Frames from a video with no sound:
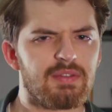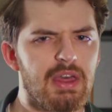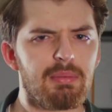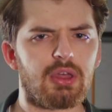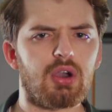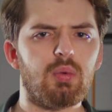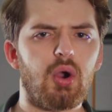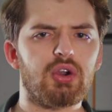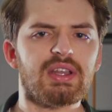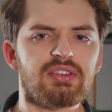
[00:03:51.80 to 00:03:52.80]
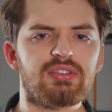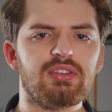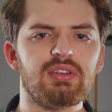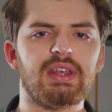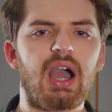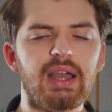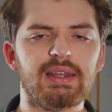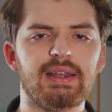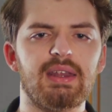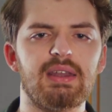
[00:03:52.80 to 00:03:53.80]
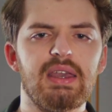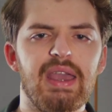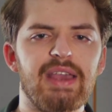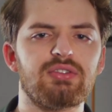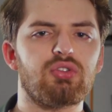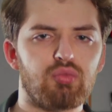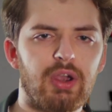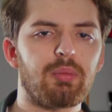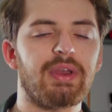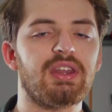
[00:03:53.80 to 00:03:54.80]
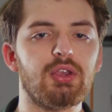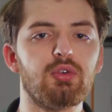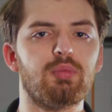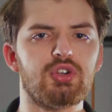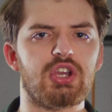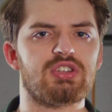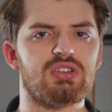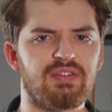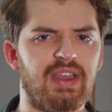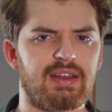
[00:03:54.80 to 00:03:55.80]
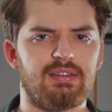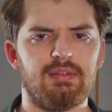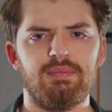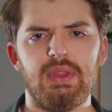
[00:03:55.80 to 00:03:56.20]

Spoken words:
of them, though, are consistently highlighted as the right way to use projection effects.